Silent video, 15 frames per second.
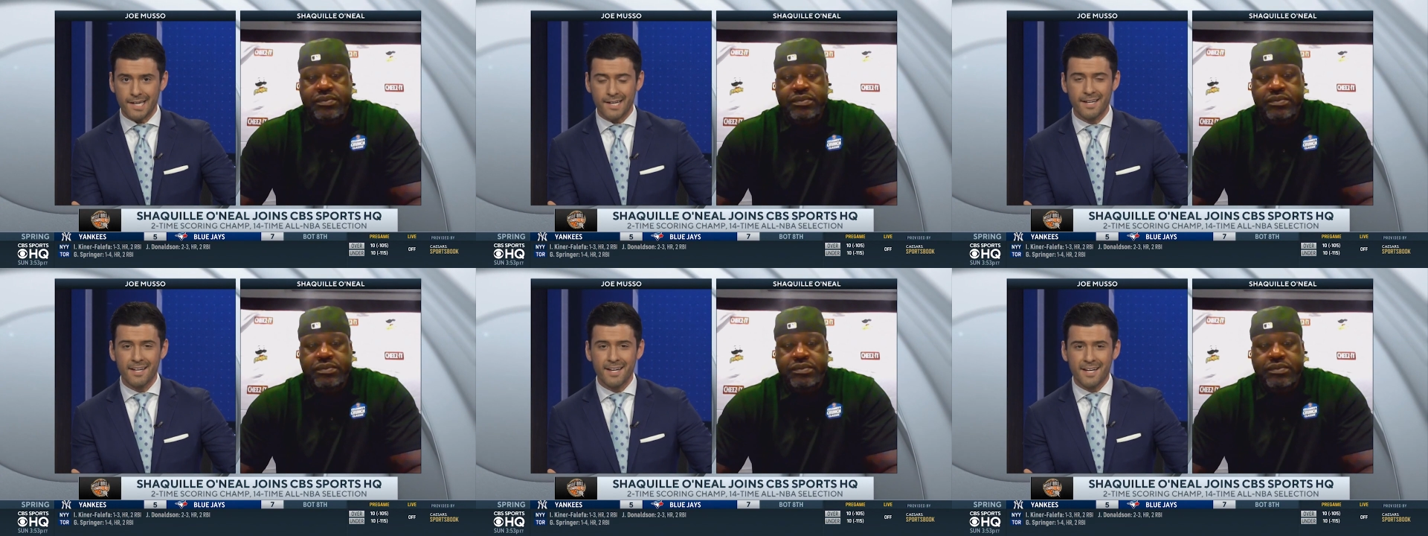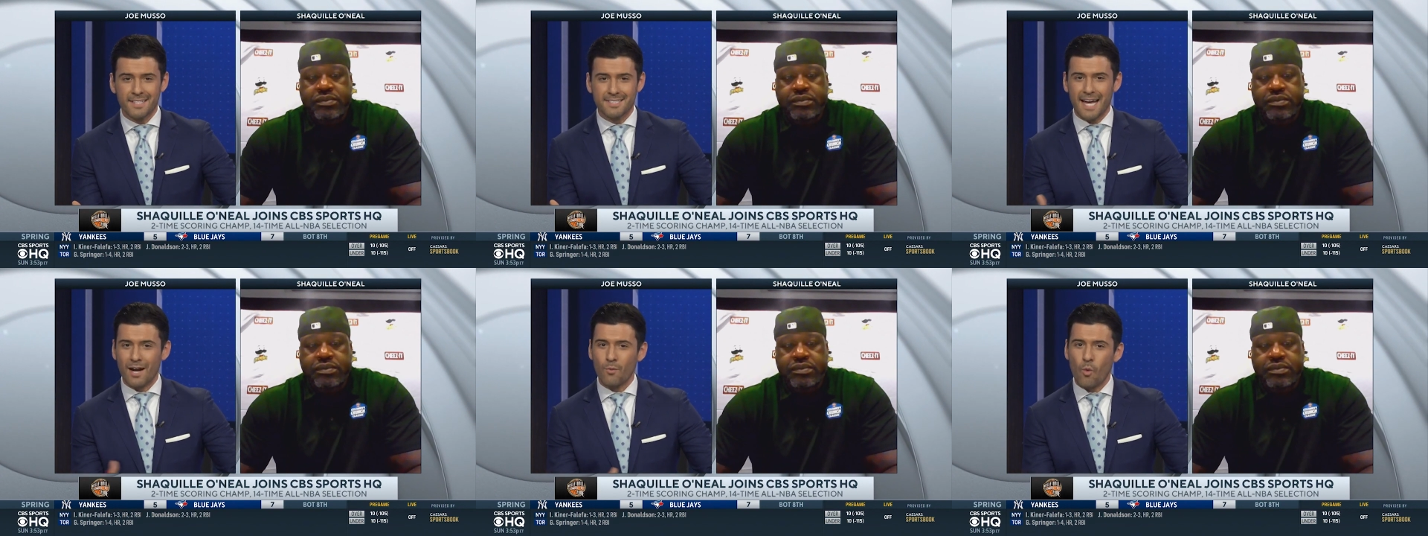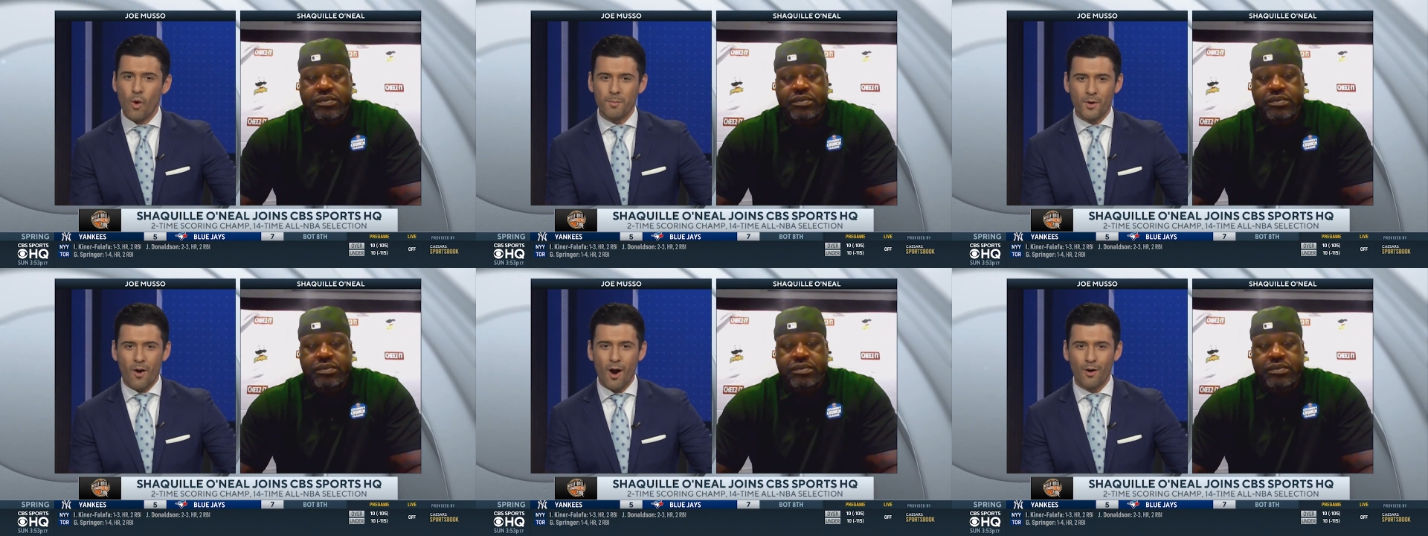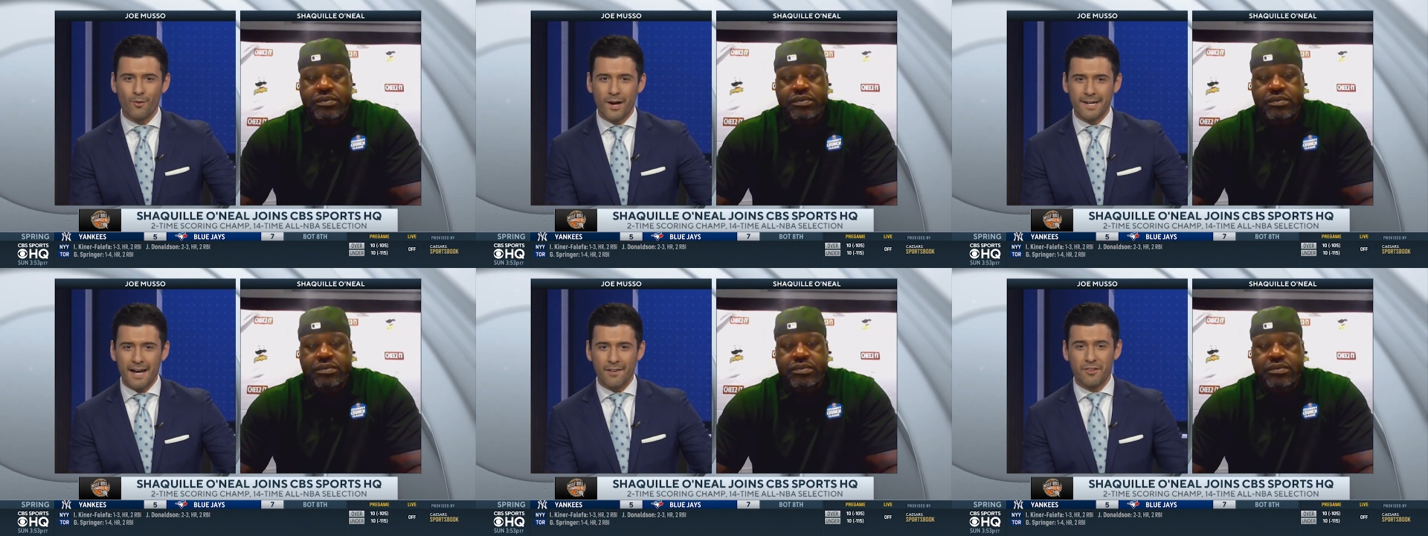Speaker 1: and it's got to warm your heart
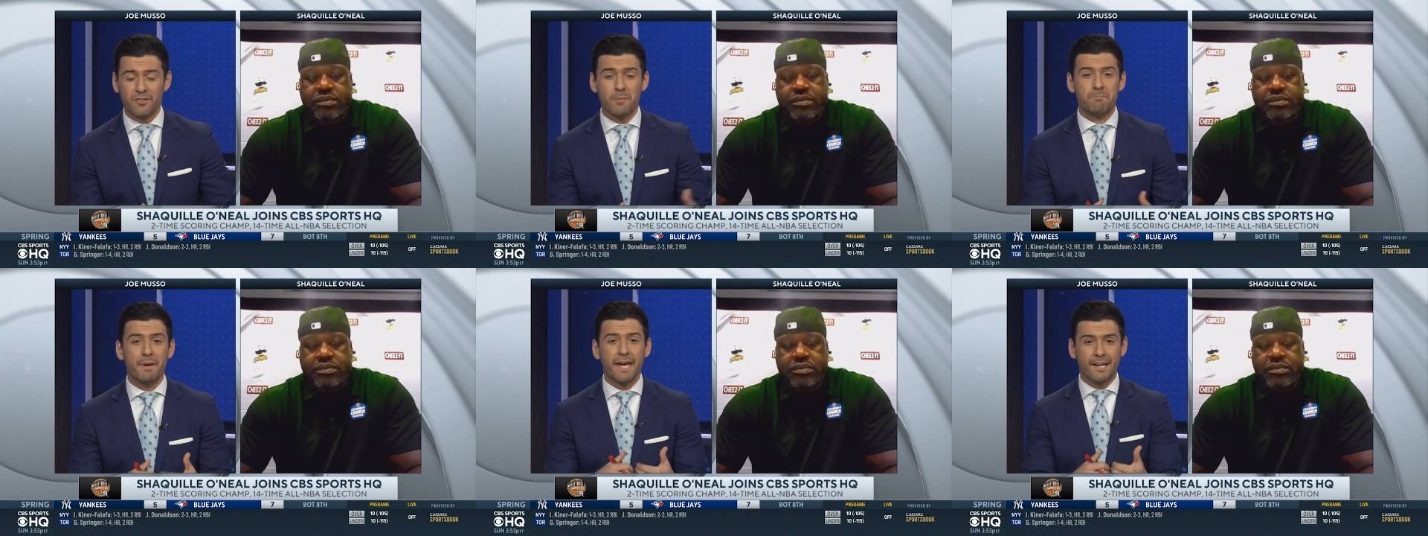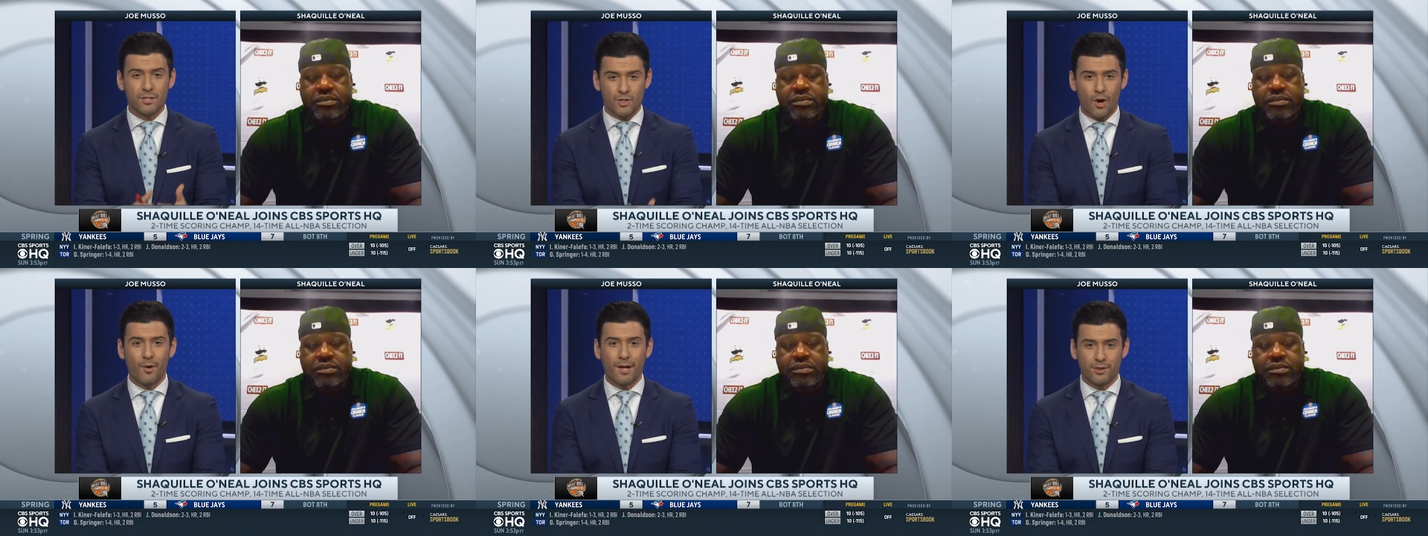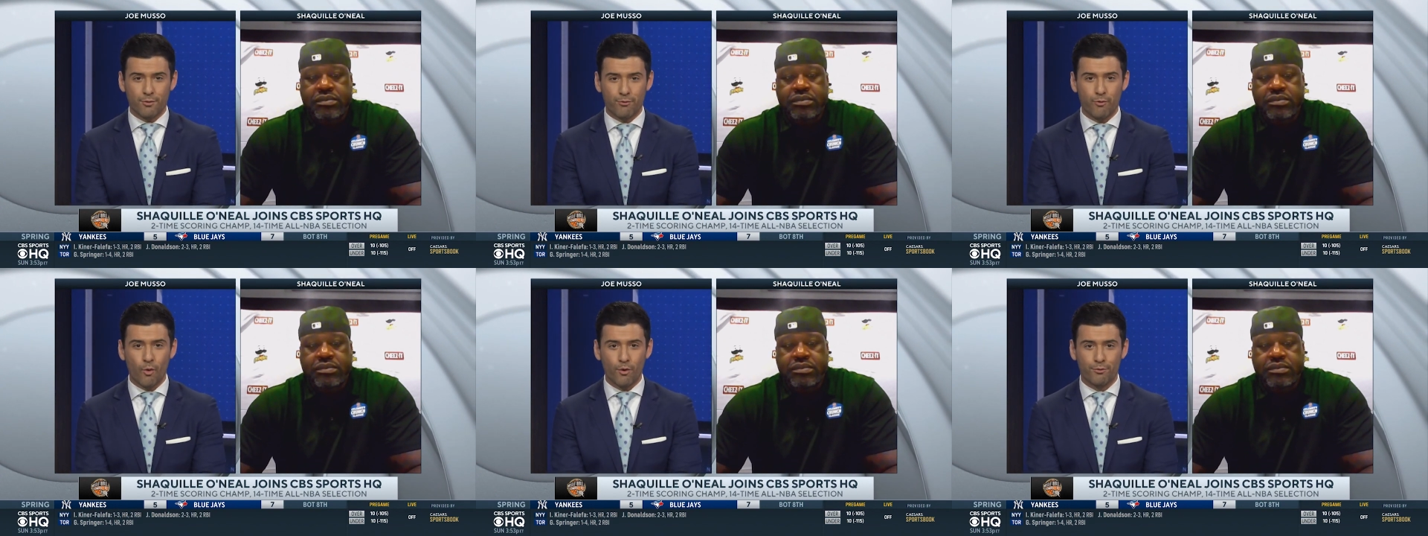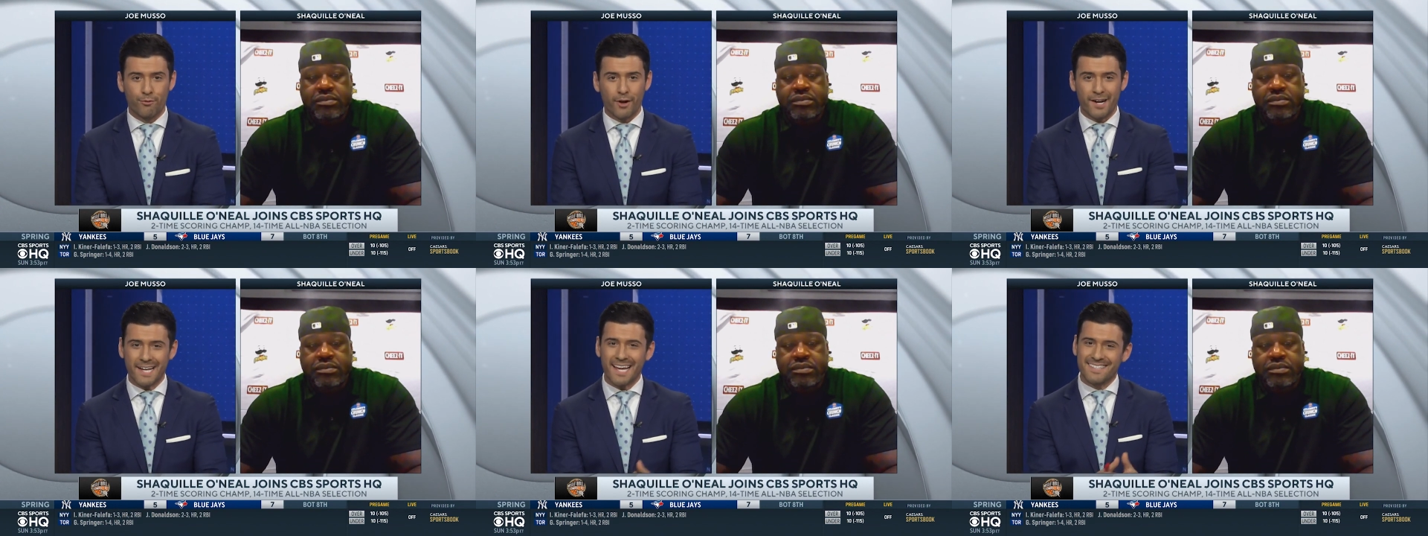right now that the bigs are at the
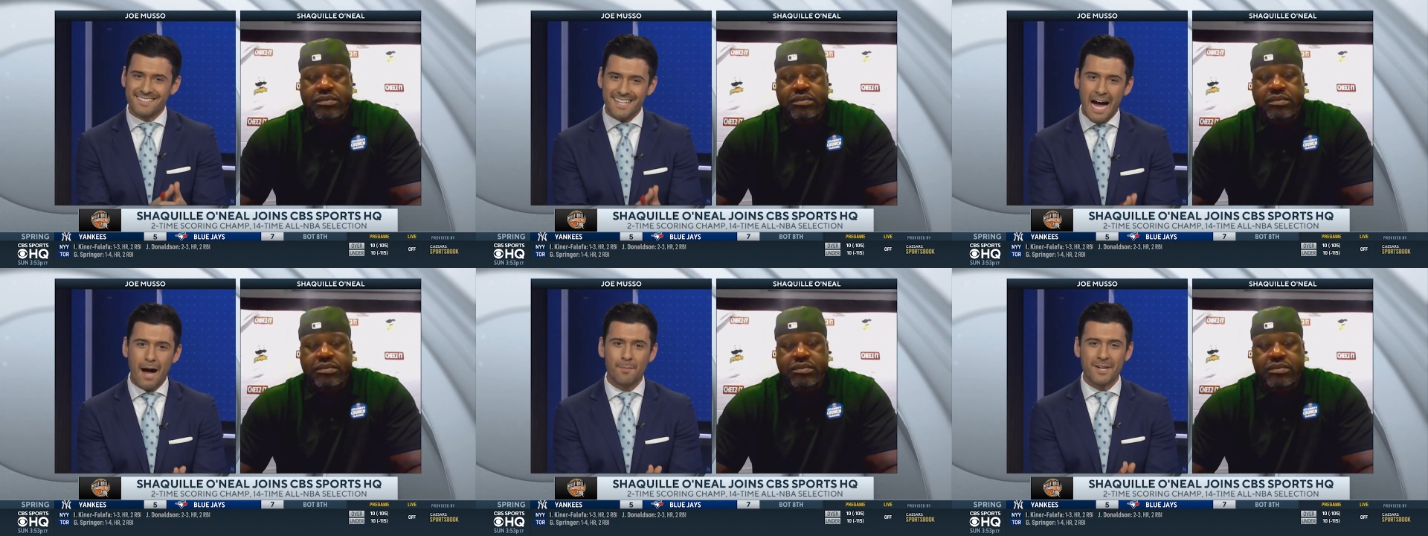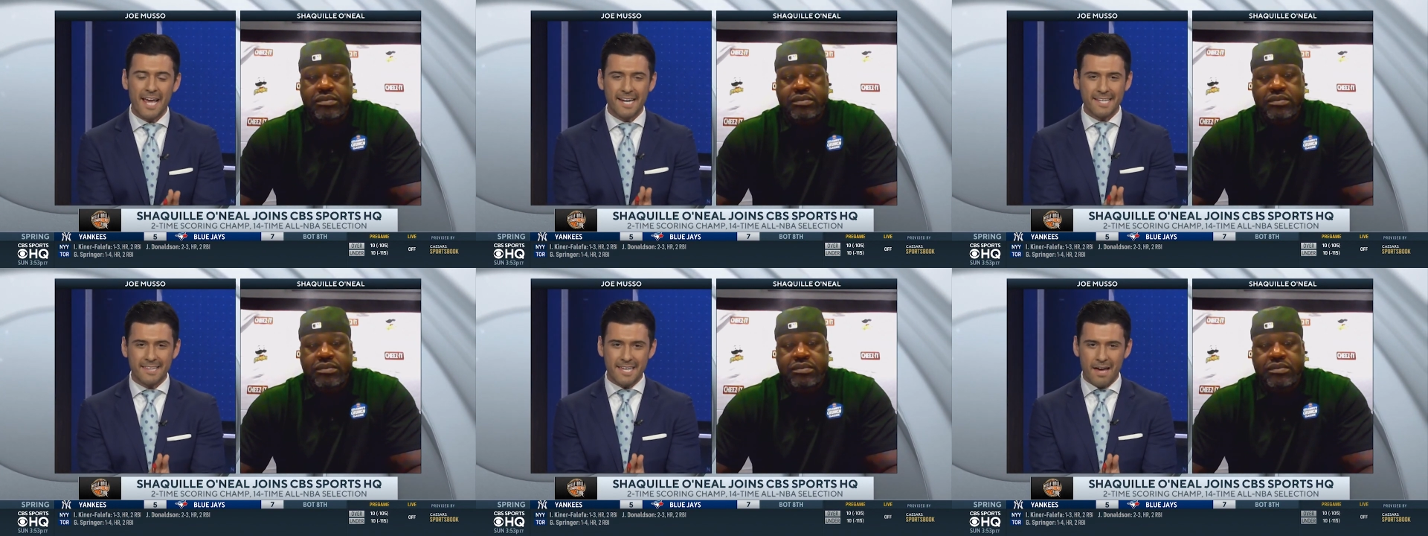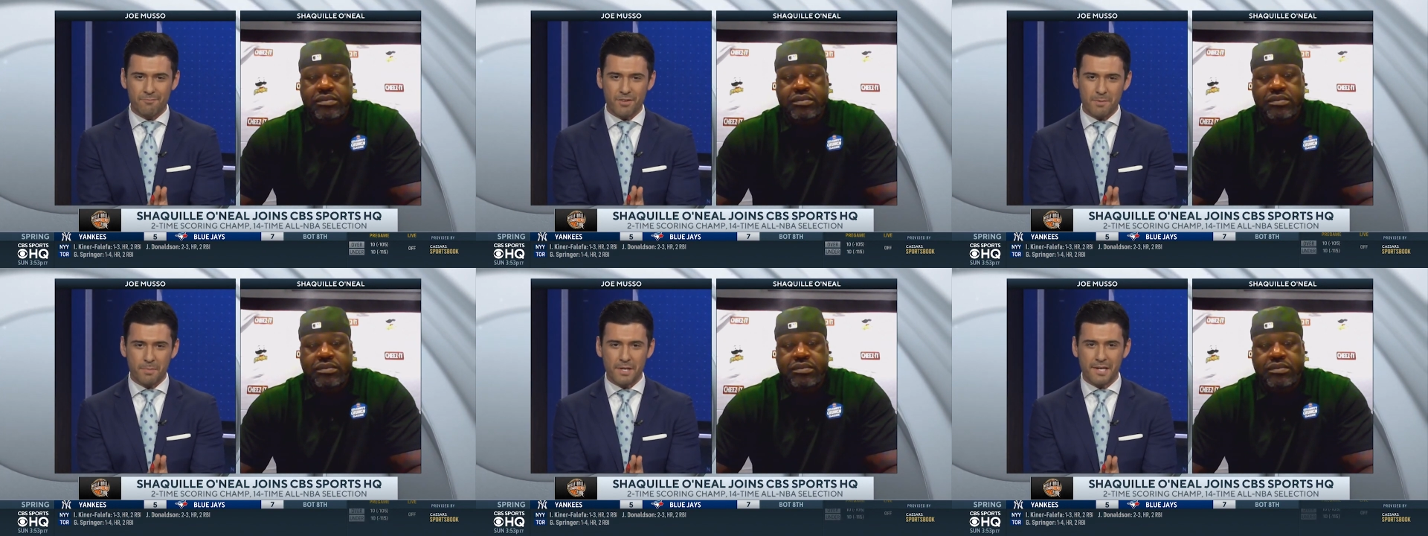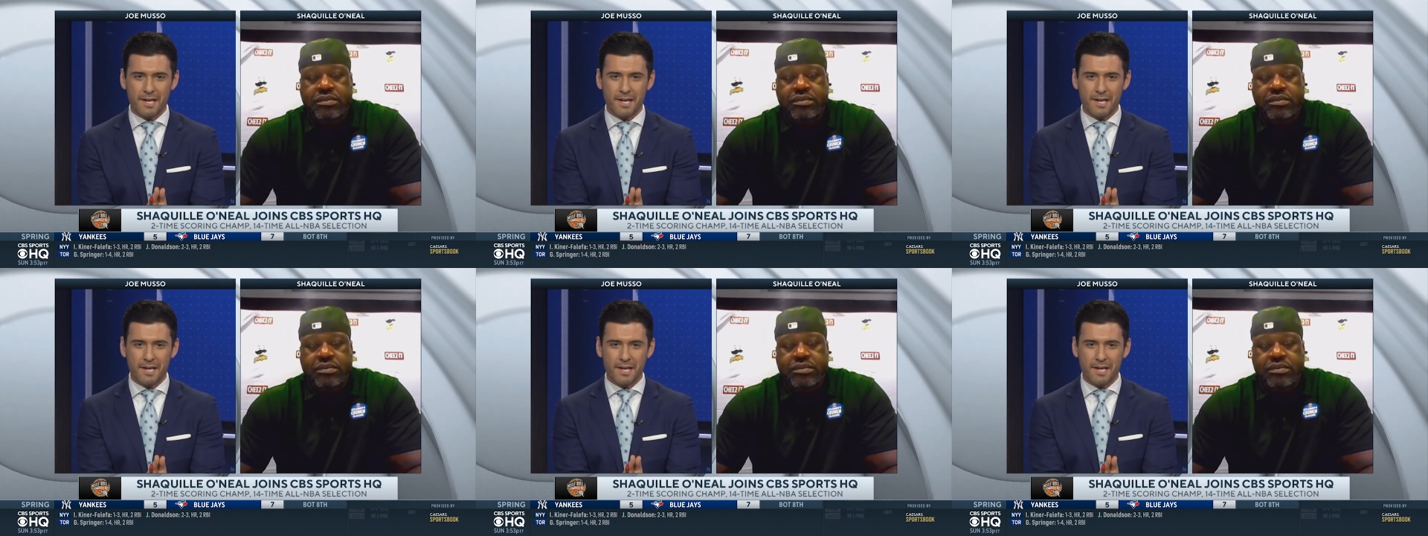forefront, again, dominating the M V P